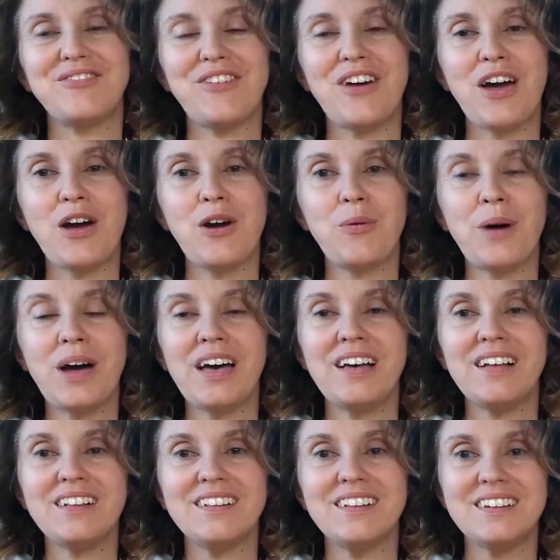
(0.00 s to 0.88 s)

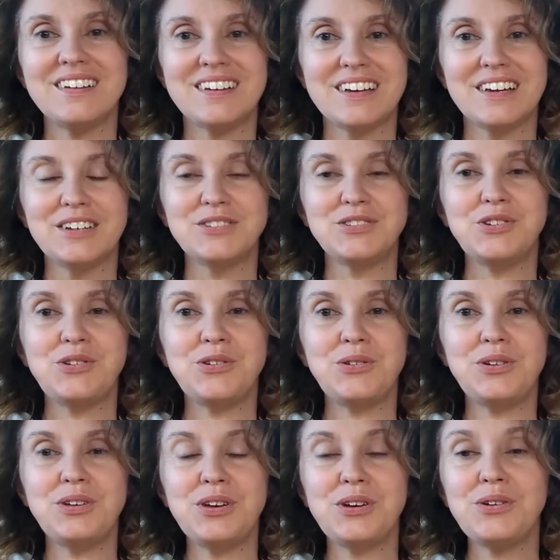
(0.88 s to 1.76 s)
farewell
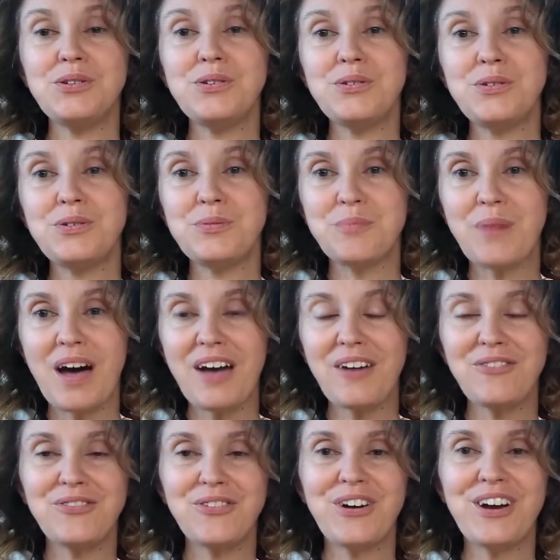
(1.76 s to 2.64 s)
to you,
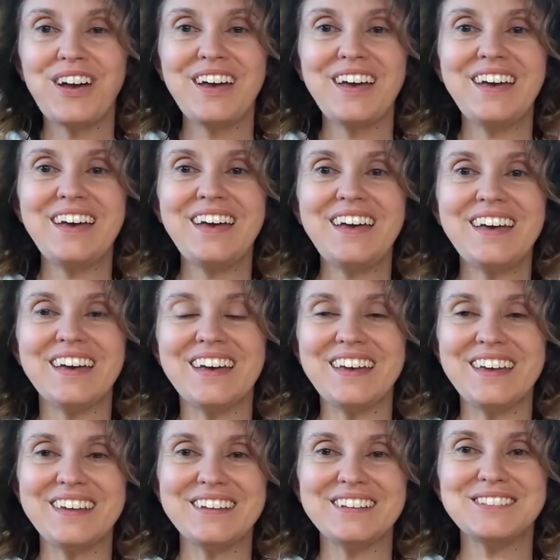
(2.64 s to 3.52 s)
my
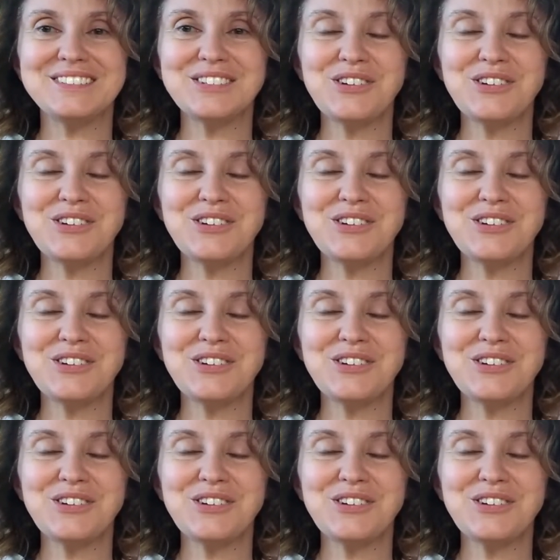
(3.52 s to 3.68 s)
friend.